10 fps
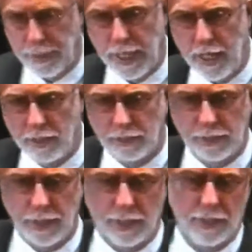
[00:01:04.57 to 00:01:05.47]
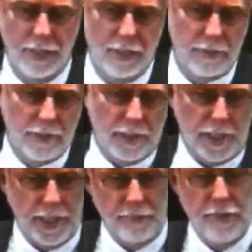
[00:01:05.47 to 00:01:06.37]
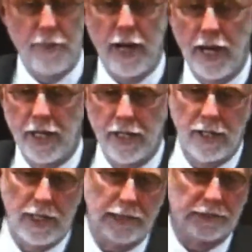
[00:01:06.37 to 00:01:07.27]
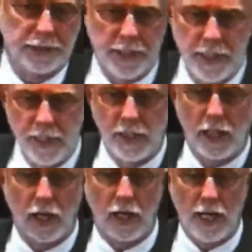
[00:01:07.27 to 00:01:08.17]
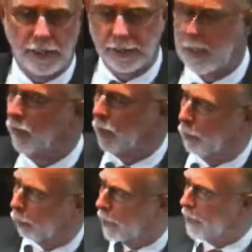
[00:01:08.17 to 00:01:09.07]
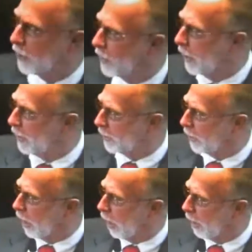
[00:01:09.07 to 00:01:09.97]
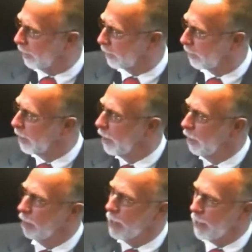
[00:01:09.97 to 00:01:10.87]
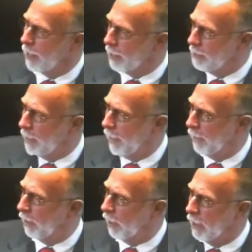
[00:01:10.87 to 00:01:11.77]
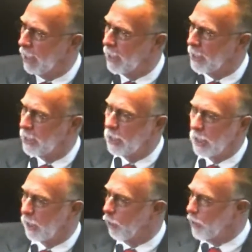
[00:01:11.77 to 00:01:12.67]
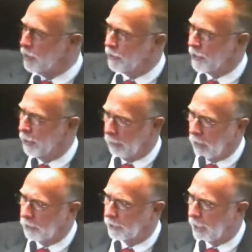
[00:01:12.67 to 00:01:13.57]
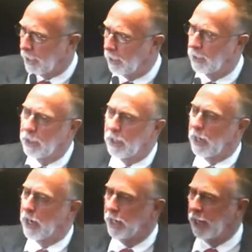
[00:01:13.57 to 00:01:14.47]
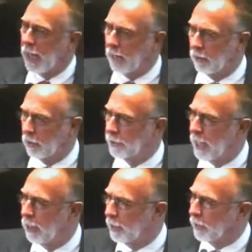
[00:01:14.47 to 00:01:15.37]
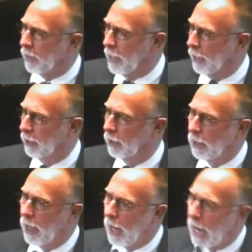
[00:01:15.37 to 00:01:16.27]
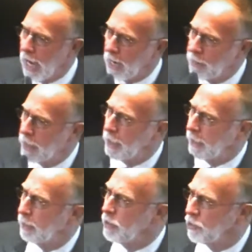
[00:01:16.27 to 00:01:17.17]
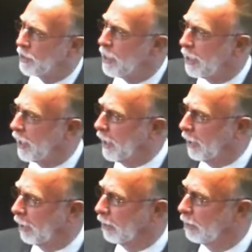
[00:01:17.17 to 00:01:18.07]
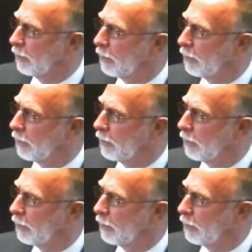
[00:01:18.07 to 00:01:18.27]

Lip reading: I understand that. Everybody has seen car accidents where police chase cars, run 100 mile an hour, 80, the windshield blows out, and the guy rolls out on the ground. How many of them have you seen killed?